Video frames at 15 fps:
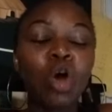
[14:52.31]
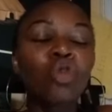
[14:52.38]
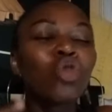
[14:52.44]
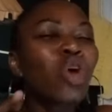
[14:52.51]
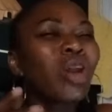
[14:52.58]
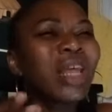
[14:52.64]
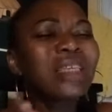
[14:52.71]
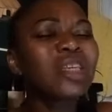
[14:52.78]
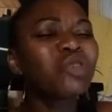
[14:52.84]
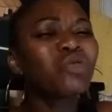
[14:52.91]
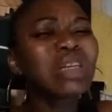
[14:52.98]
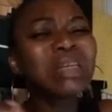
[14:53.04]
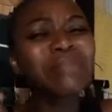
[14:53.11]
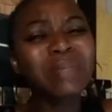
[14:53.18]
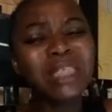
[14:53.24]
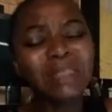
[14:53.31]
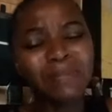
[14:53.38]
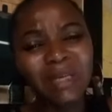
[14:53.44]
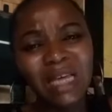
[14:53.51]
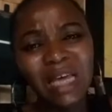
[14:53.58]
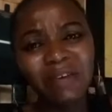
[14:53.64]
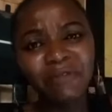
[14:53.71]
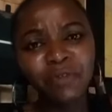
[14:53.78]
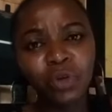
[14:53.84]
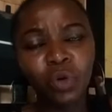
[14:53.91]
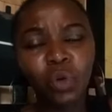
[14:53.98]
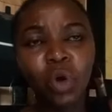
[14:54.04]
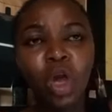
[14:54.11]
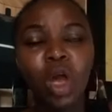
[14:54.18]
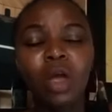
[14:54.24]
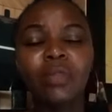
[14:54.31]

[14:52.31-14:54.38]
Not necessarily misbehavior,